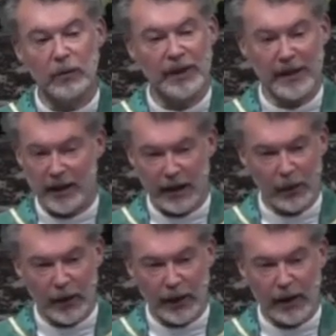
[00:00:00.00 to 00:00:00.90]
will in
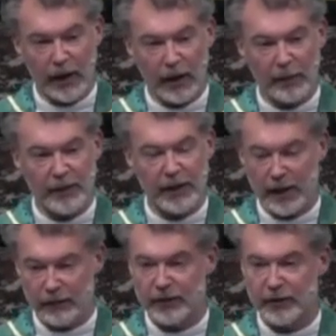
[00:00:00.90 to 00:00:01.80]
any way harm the
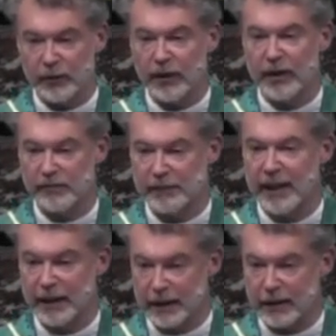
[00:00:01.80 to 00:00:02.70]
covenant we have
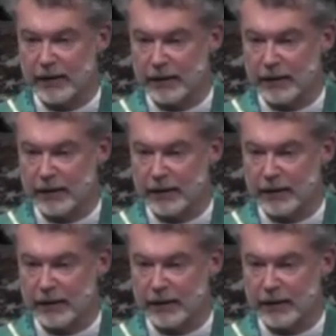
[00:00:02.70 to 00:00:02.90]
made